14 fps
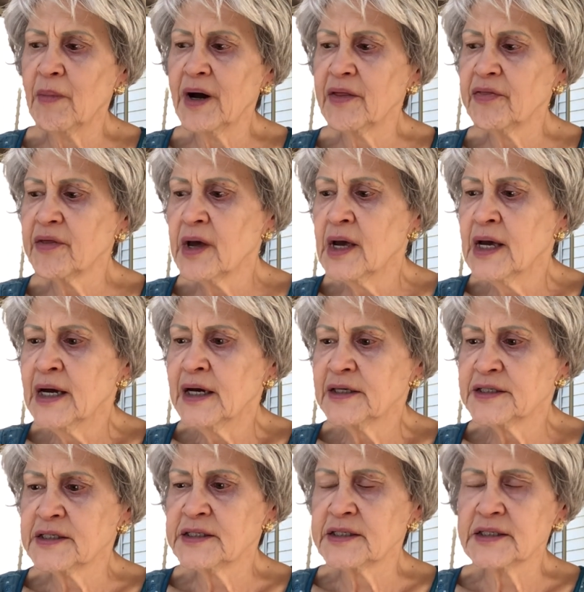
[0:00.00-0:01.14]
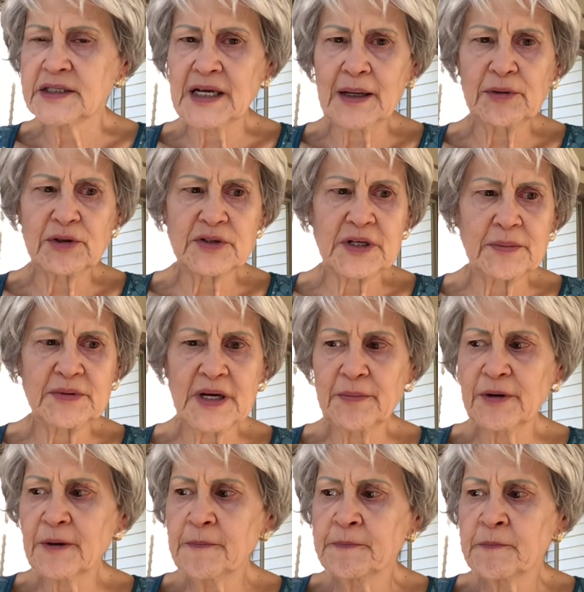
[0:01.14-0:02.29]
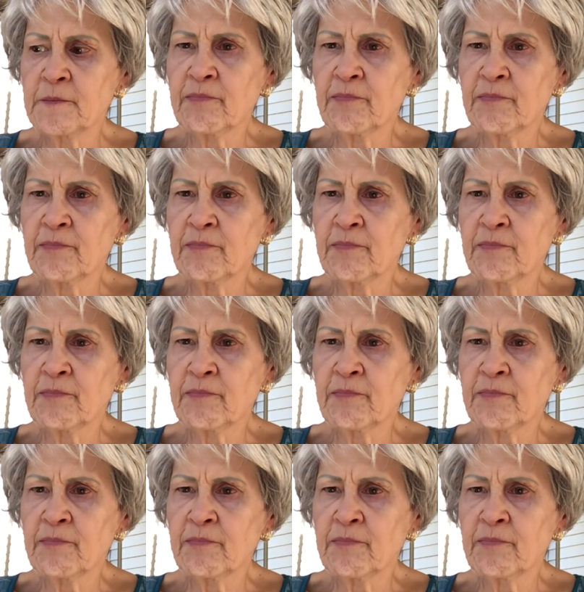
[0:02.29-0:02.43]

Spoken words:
month, since it's Sampler September.